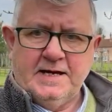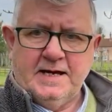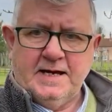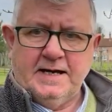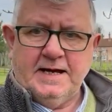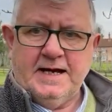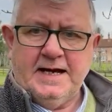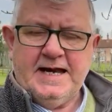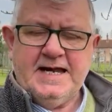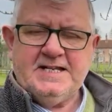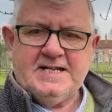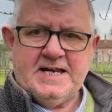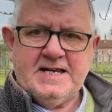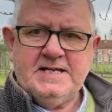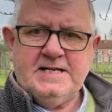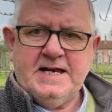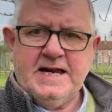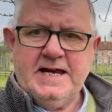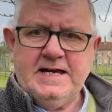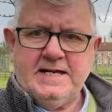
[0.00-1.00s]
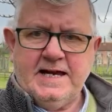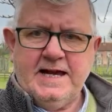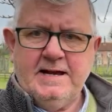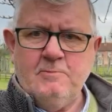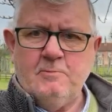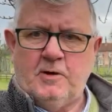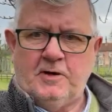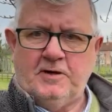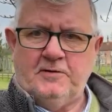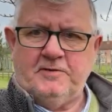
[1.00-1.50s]
and it is indeed
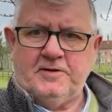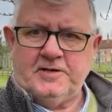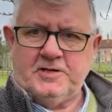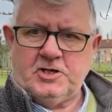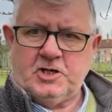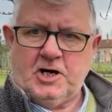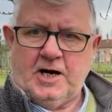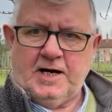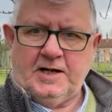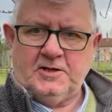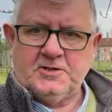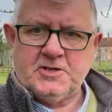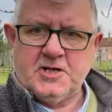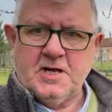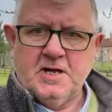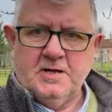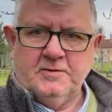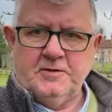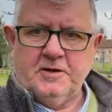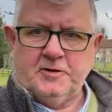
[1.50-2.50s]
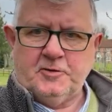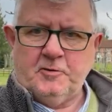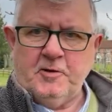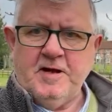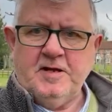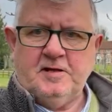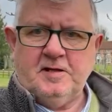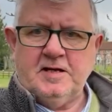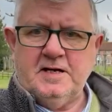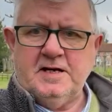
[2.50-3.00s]
in one of the trials the
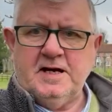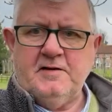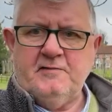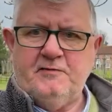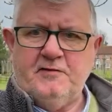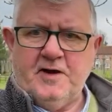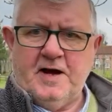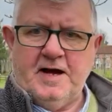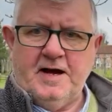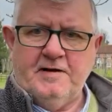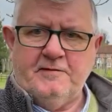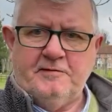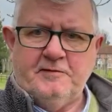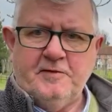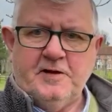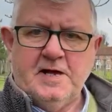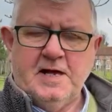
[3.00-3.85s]
335